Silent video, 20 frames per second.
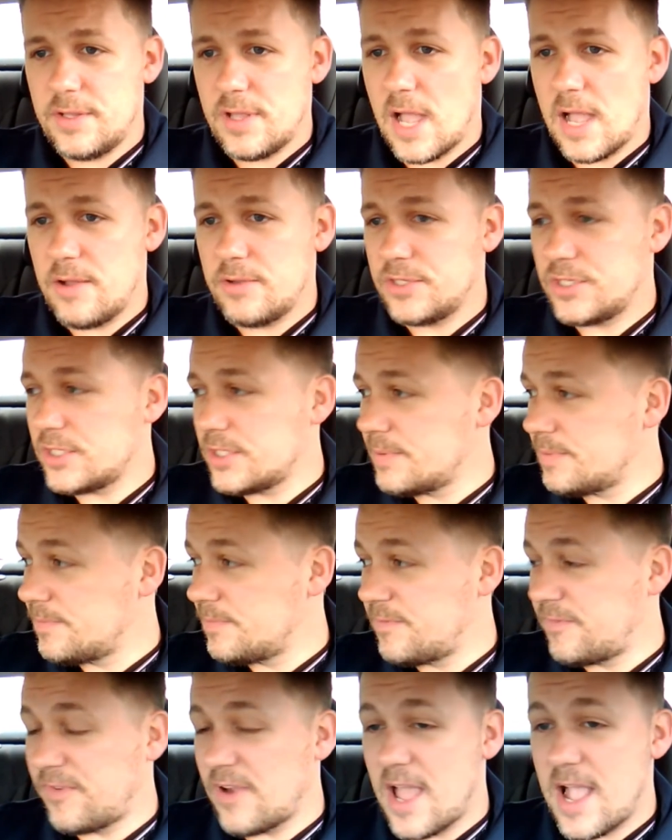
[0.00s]
I would just
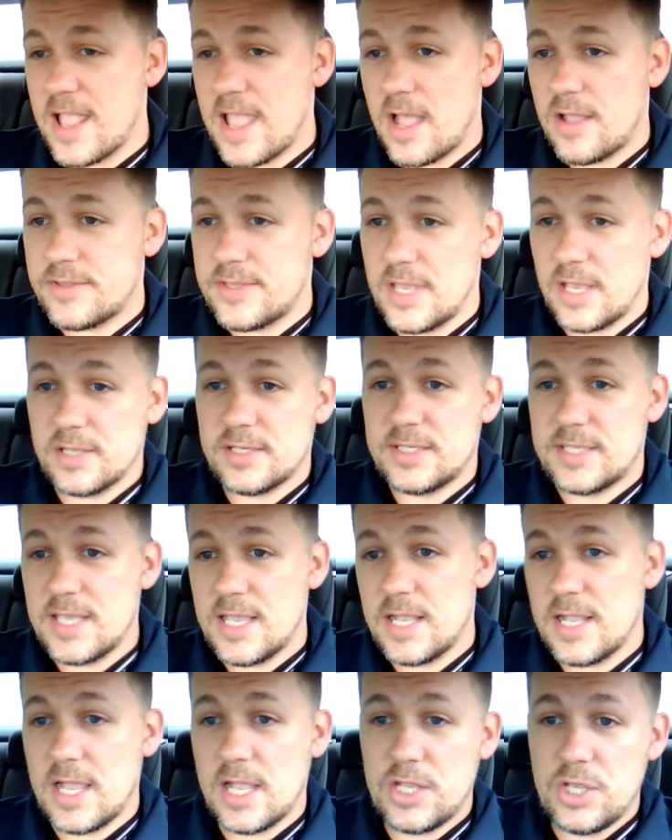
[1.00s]
flat out tell
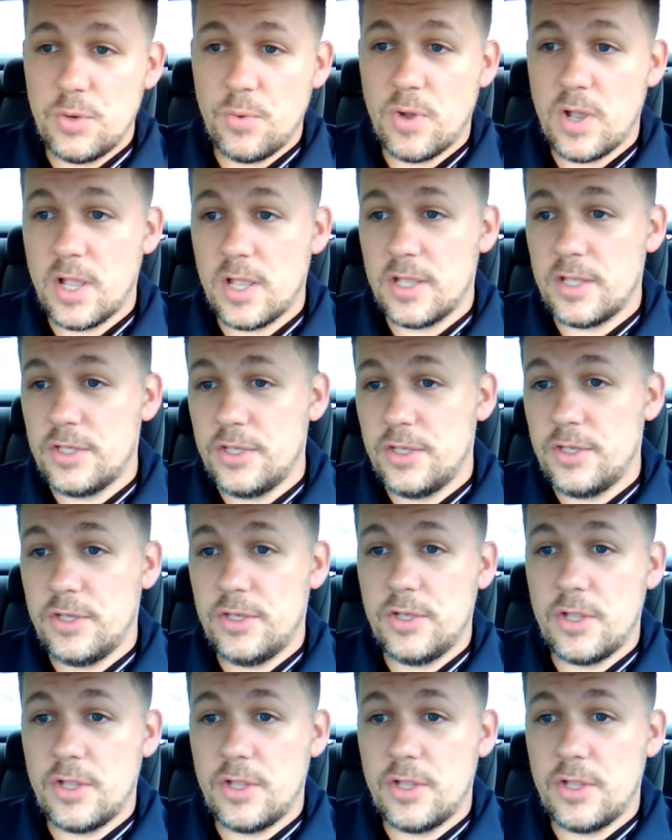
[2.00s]
CNN, you want,